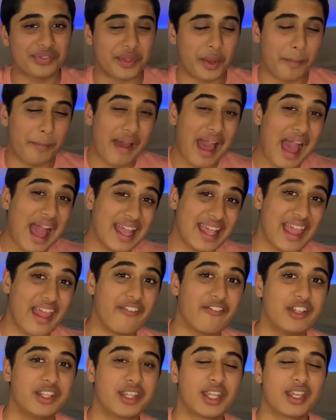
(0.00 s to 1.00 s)
to pack
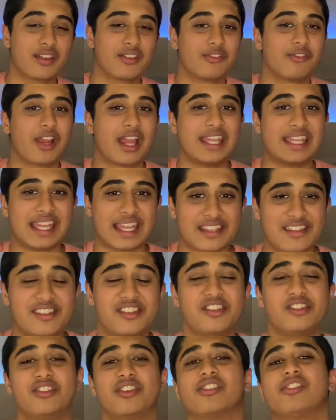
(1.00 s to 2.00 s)
everything right next to
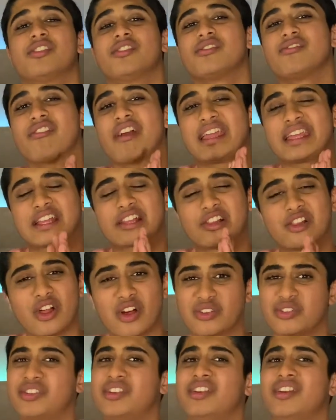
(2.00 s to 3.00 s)
each other, right
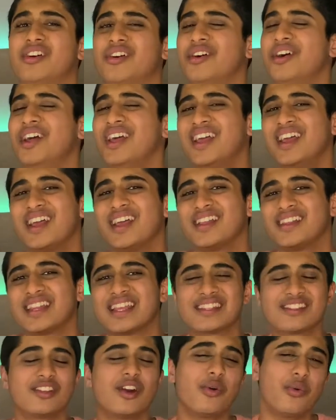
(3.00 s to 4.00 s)
close,
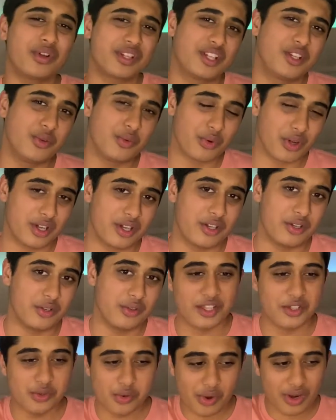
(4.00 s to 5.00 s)
That's not what you want to do.
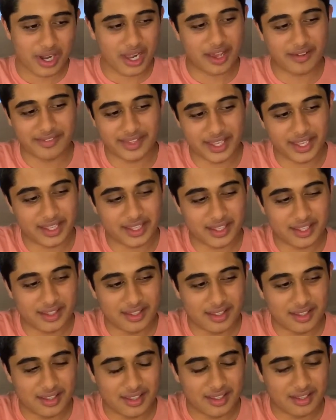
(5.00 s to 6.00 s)
You don't want to have
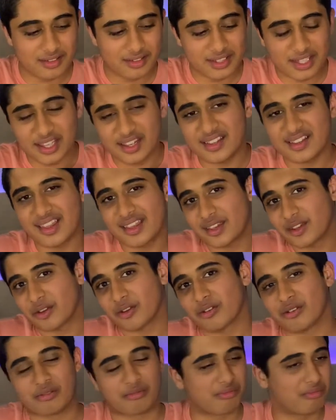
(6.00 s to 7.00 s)
say
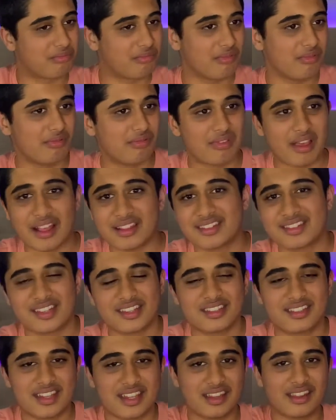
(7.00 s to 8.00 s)
your
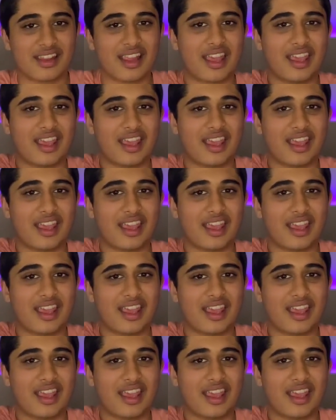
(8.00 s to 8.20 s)
assistant